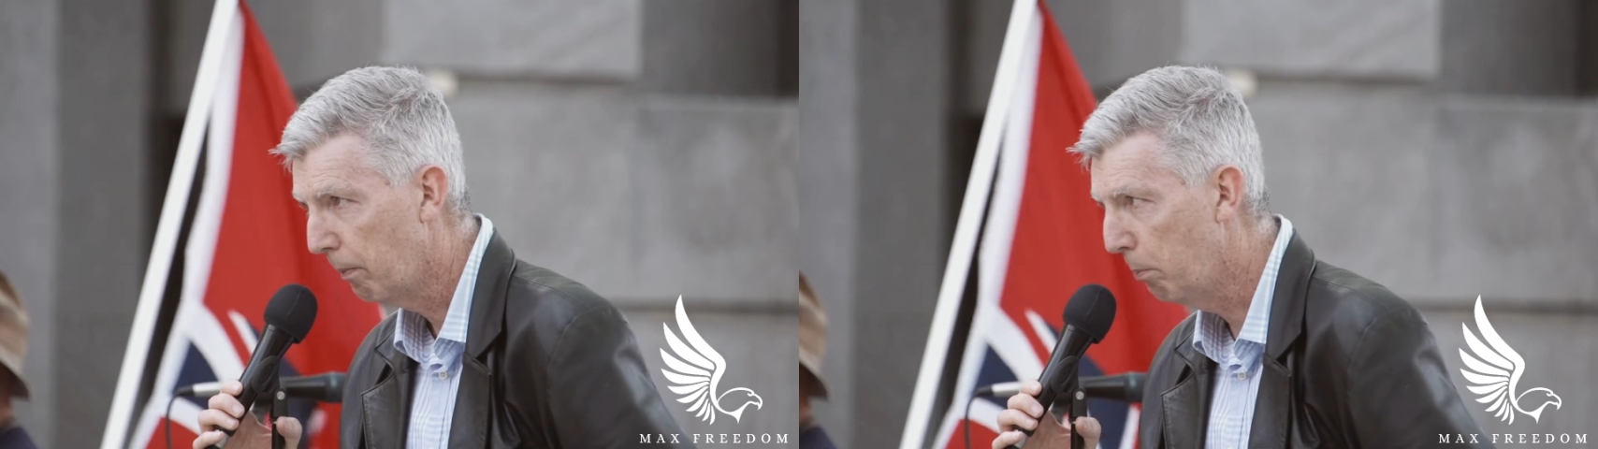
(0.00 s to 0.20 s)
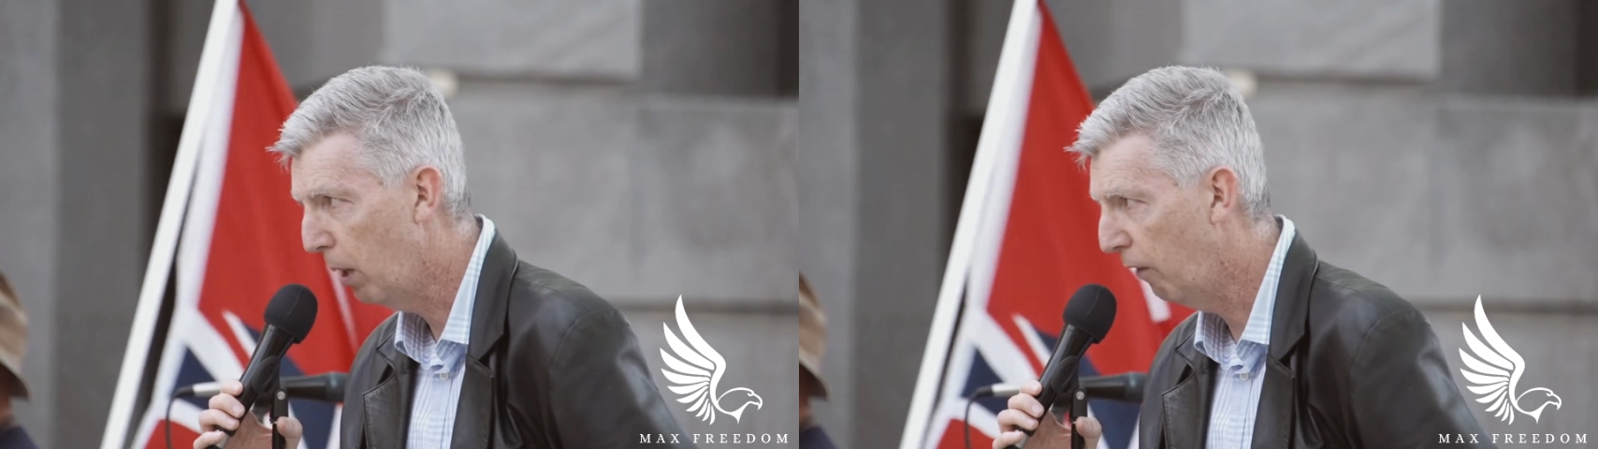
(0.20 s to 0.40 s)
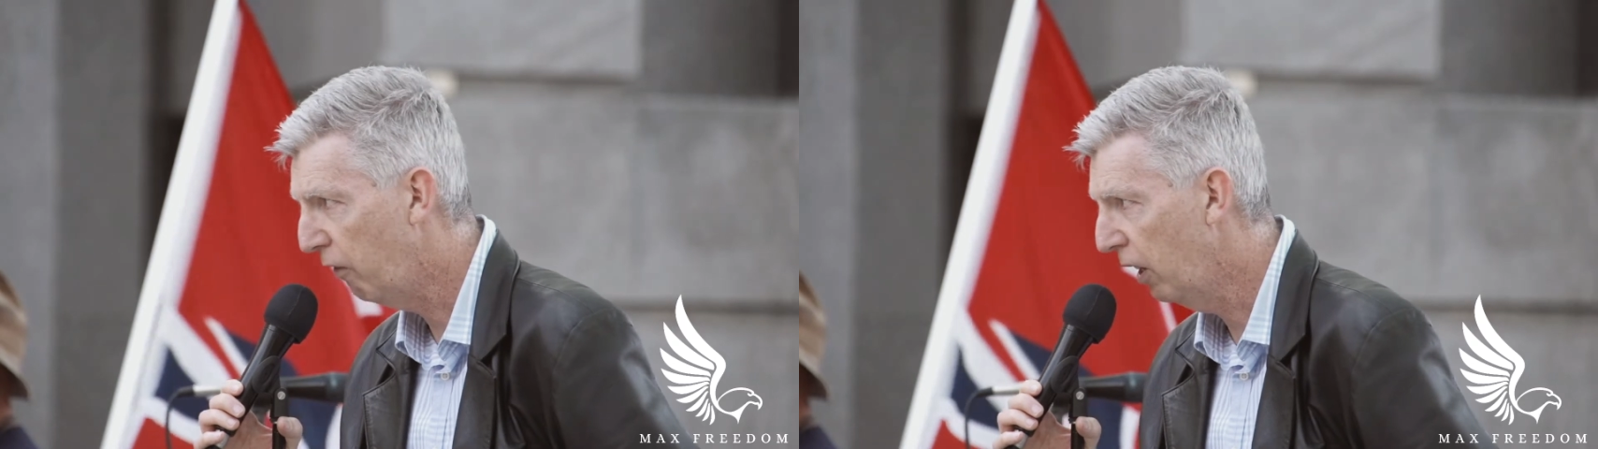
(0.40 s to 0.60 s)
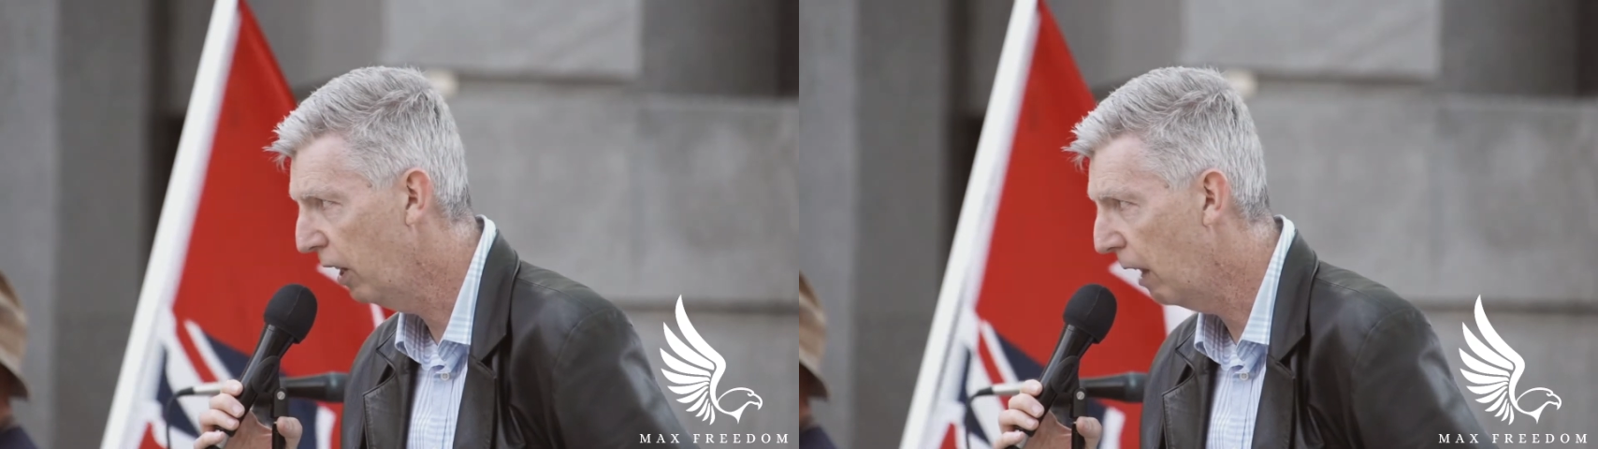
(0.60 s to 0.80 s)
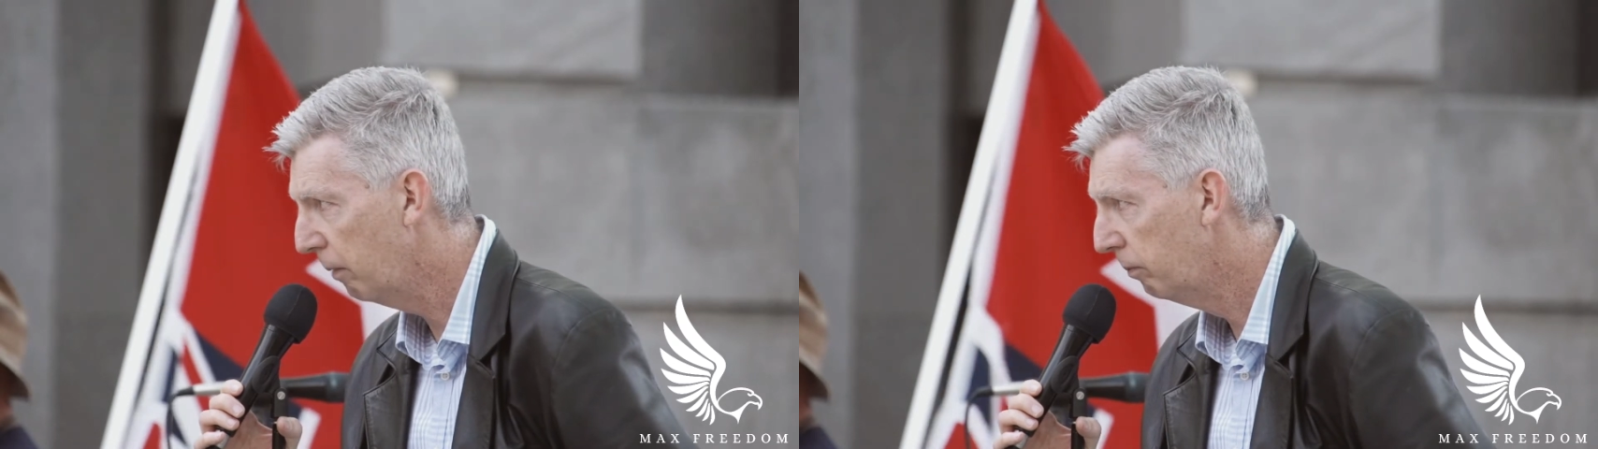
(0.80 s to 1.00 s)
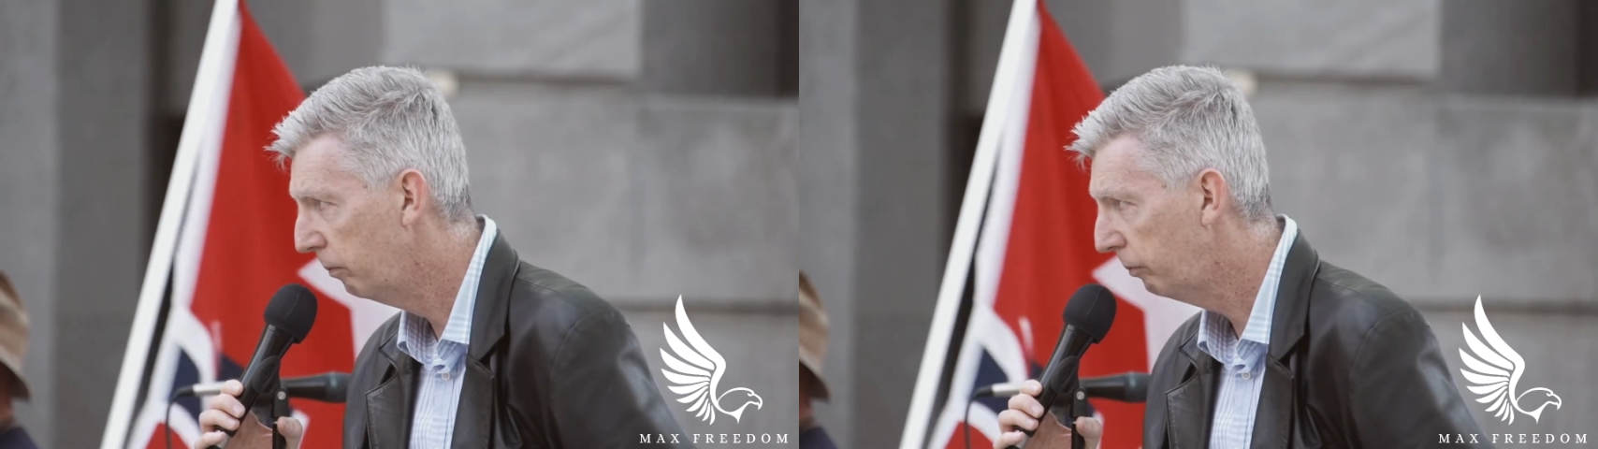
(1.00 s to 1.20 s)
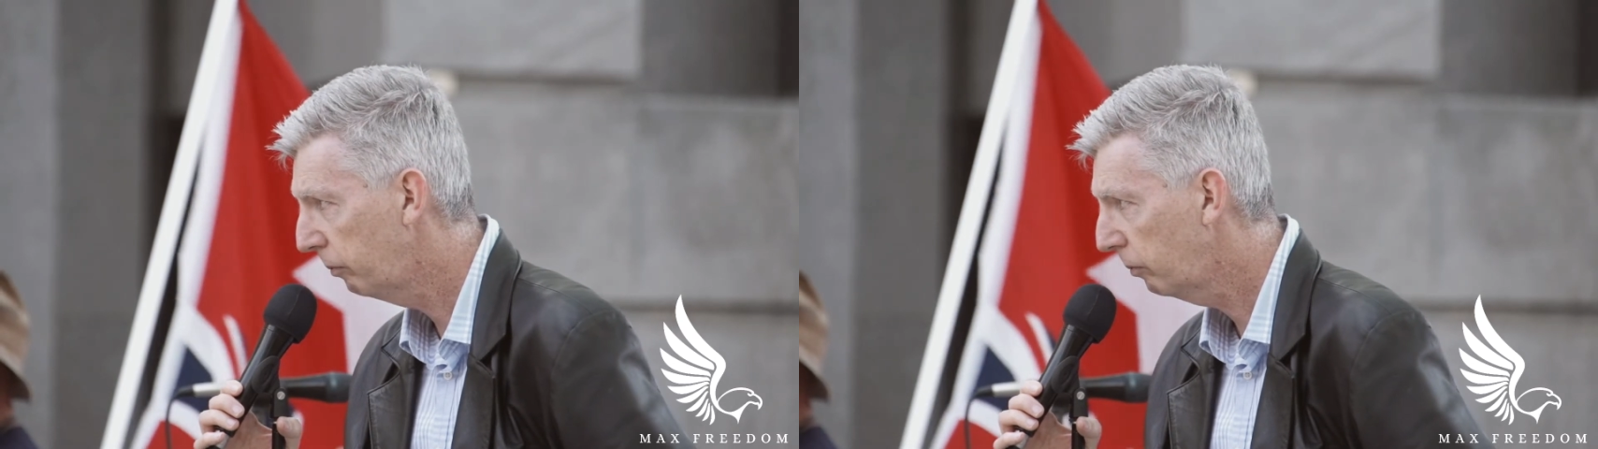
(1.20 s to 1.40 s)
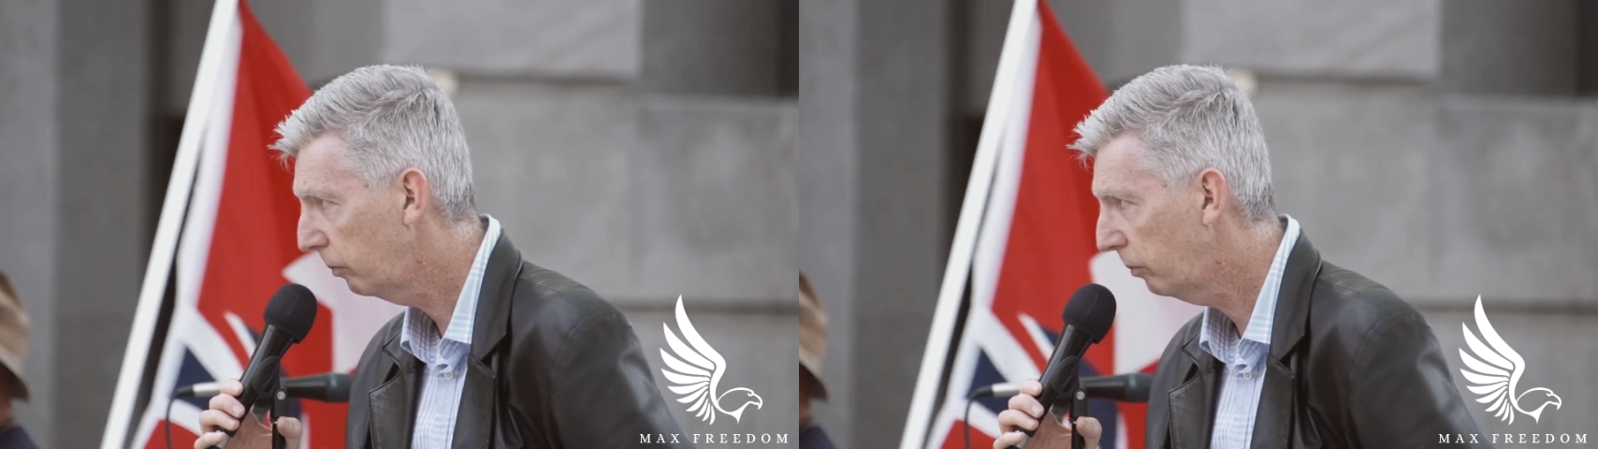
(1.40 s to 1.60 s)
Pedophilia.
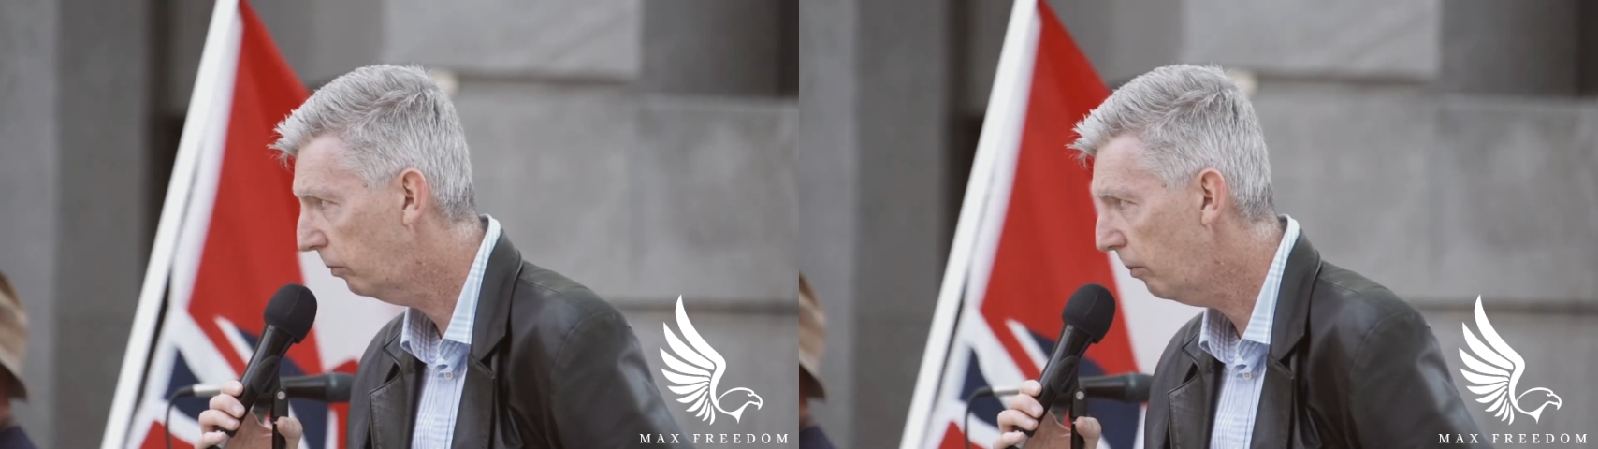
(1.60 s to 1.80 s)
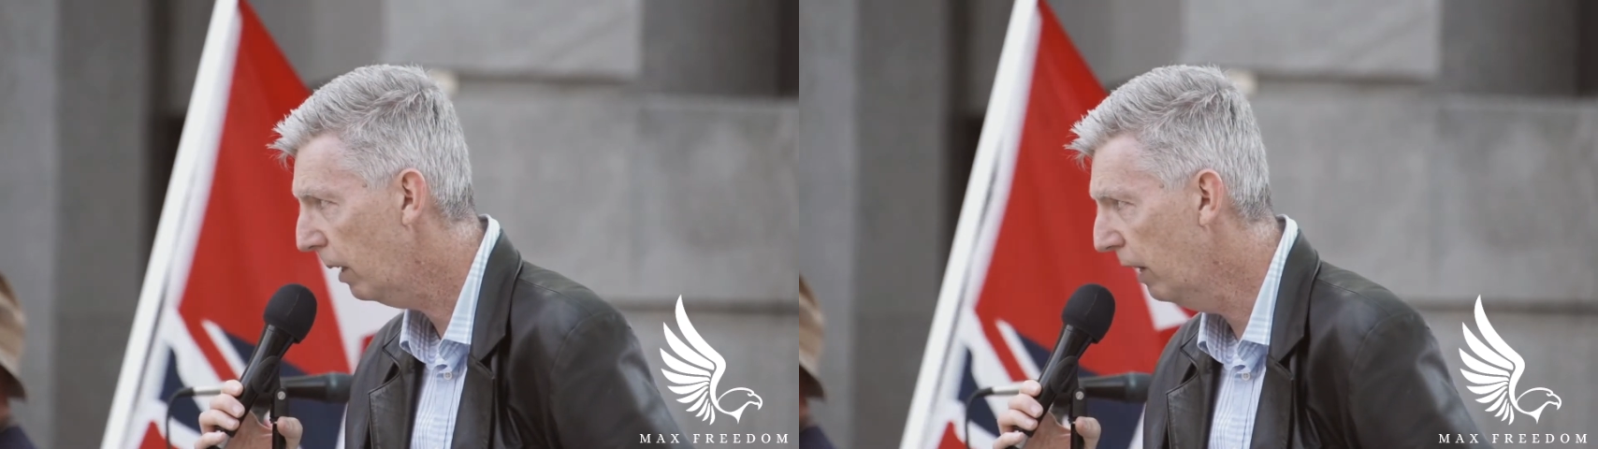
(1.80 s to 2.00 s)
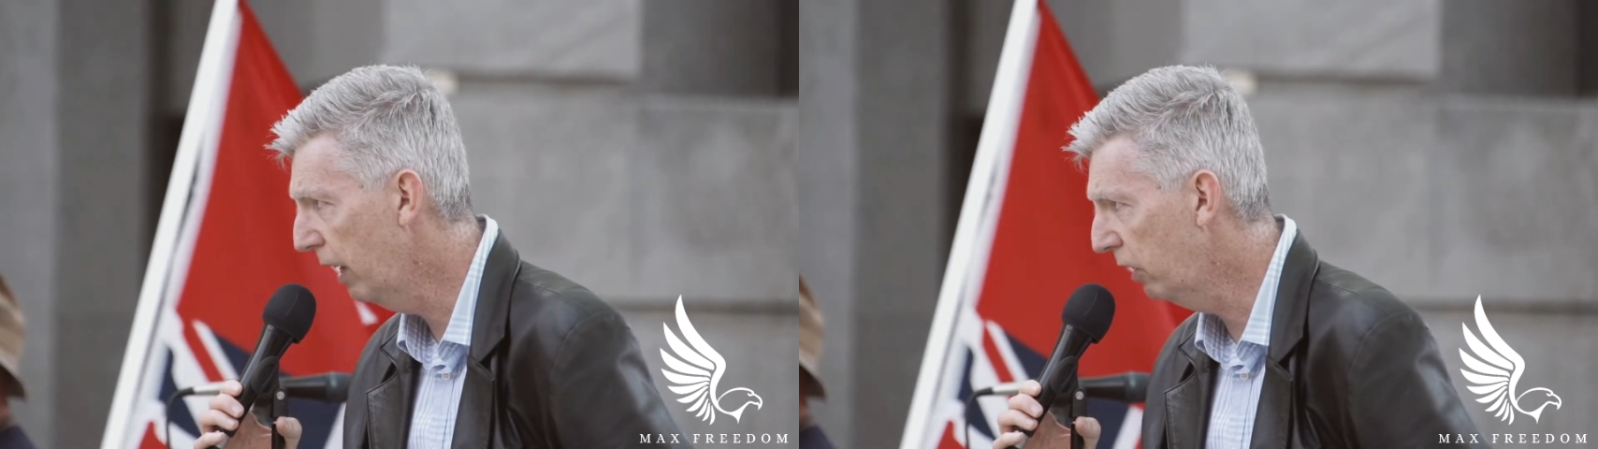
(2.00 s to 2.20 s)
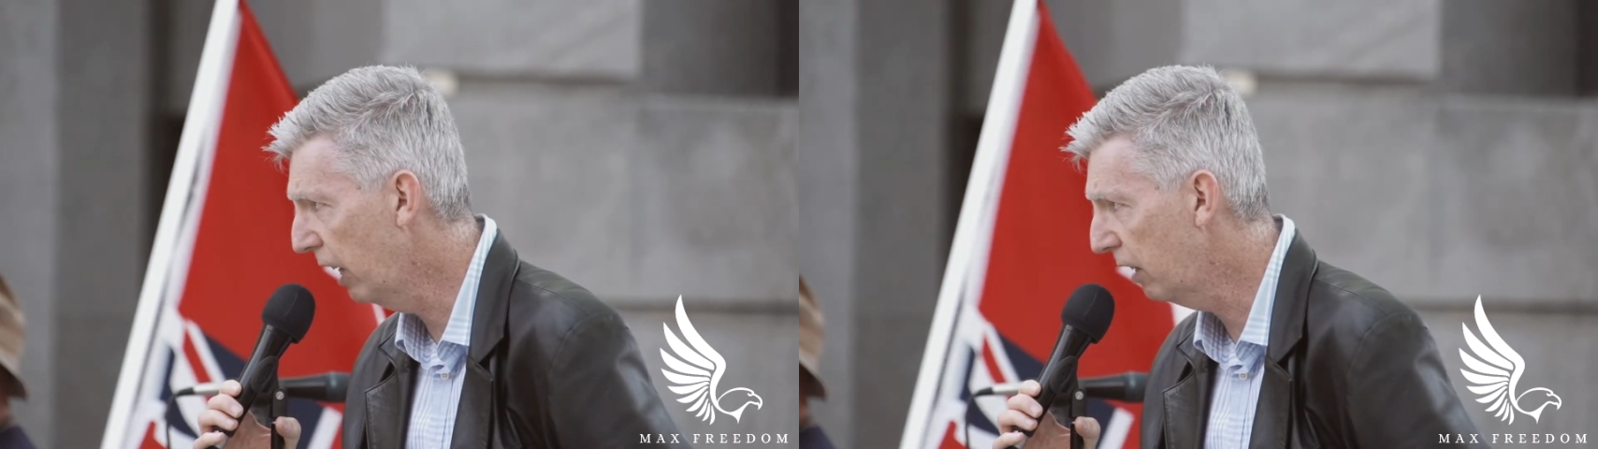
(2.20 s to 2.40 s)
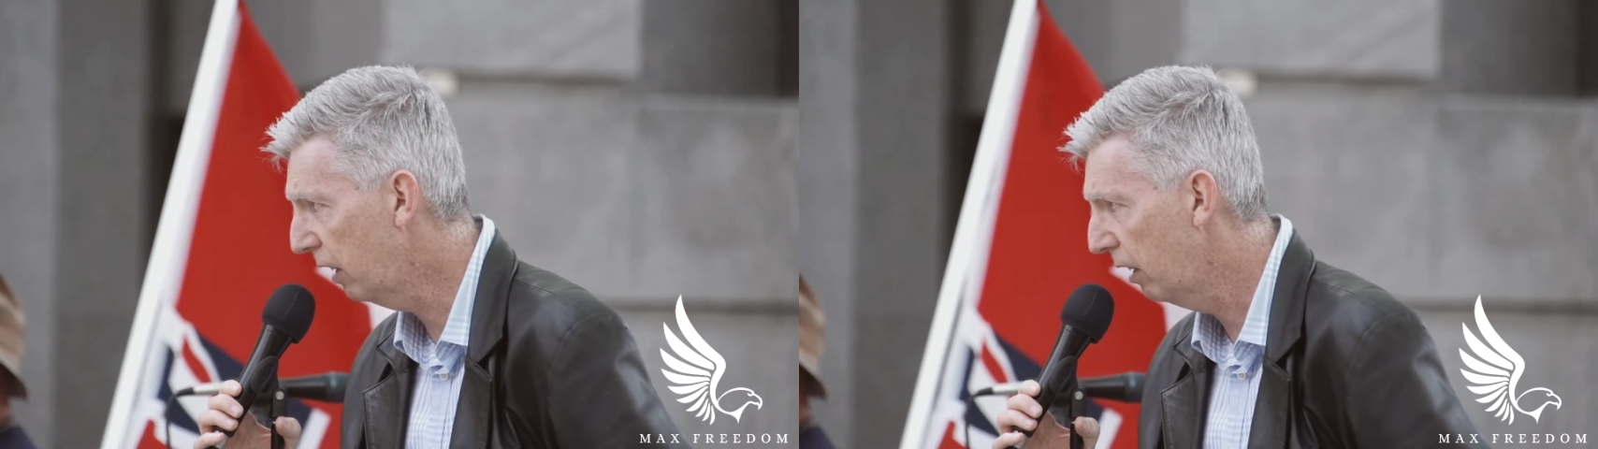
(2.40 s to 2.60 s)
These are